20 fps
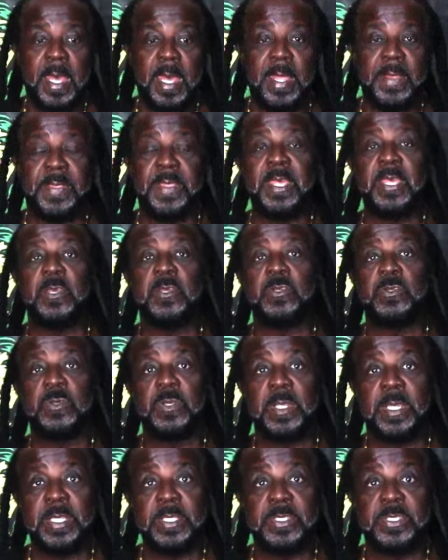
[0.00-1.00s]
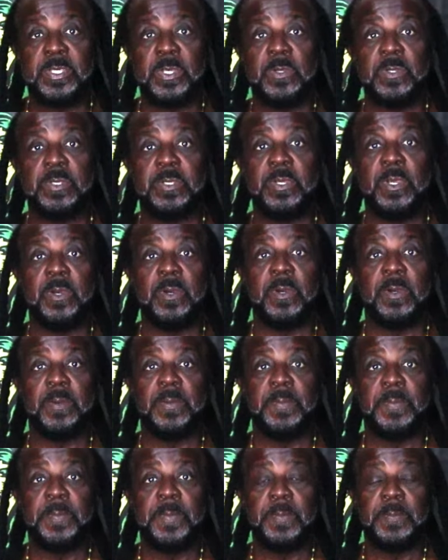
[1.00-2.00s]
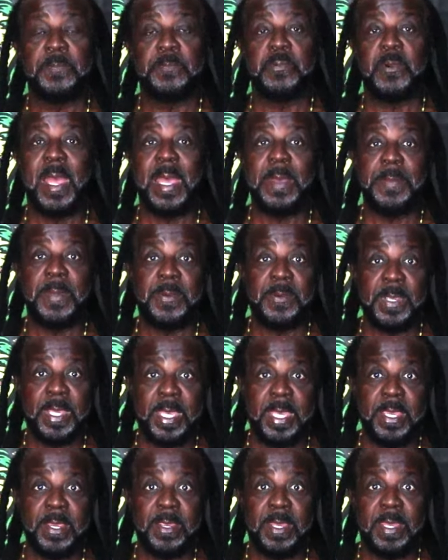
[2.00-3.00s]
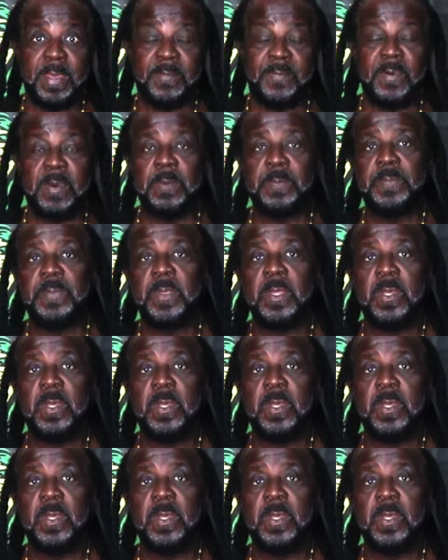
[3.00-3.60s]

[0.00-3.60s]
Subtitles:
I think you should consult your primary caregiver,